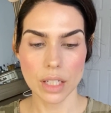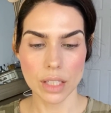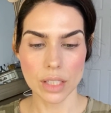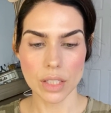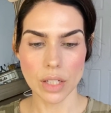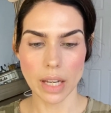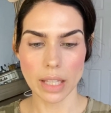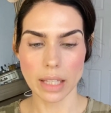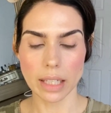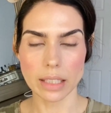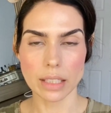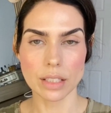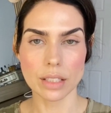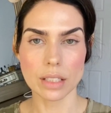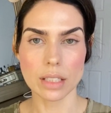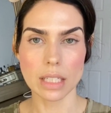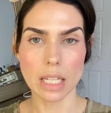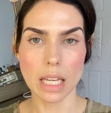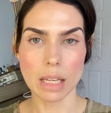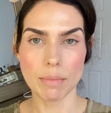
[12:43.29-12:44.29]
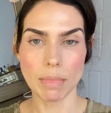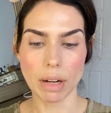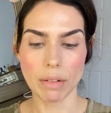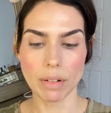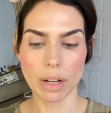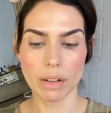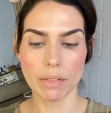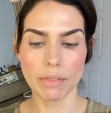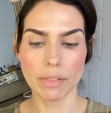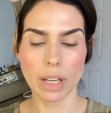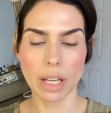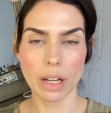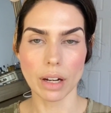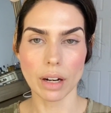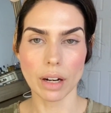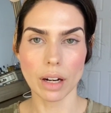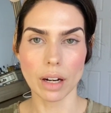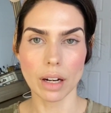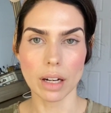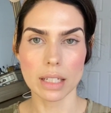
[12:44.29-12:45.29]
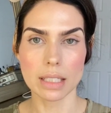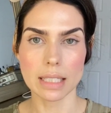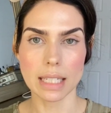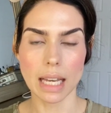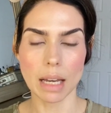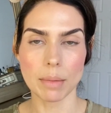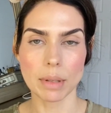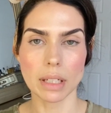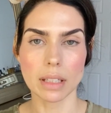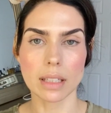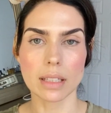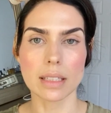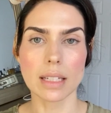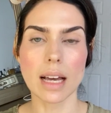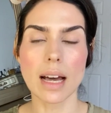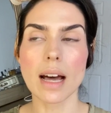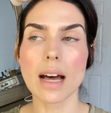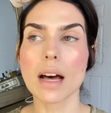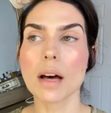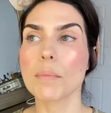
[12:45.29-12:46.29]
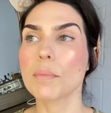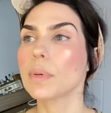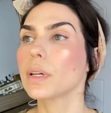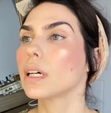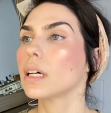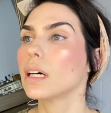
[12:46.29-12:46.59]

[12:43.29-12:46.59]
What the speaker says: So I like to just take my ring finger and dab it on the top.